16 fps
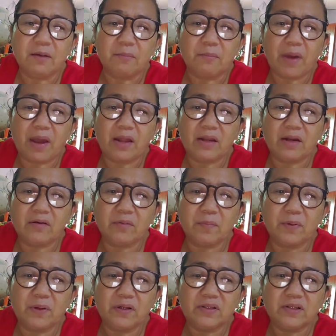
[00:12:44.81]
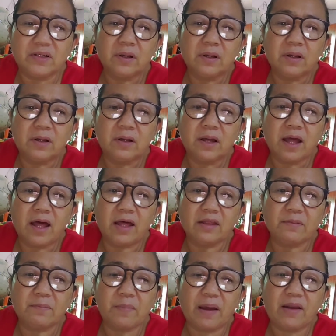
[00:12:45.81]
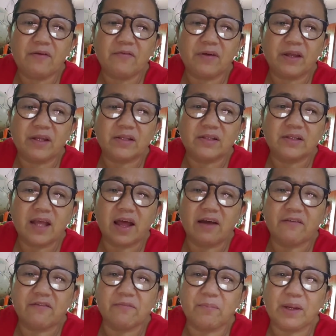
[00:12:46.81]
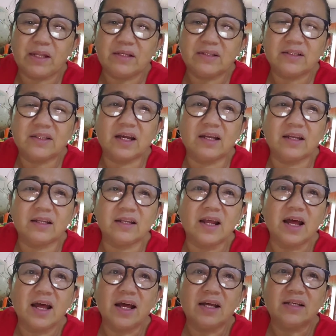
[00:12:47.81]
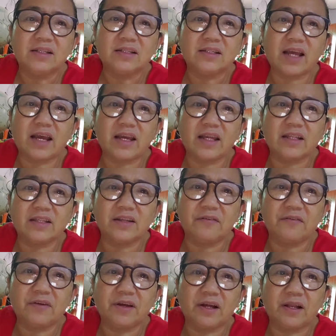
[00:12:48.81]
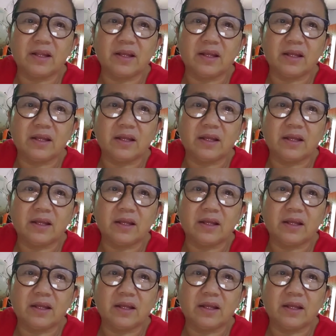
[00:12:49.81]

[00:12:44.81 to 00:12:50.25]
many reputed health benefits have been studied scientifically.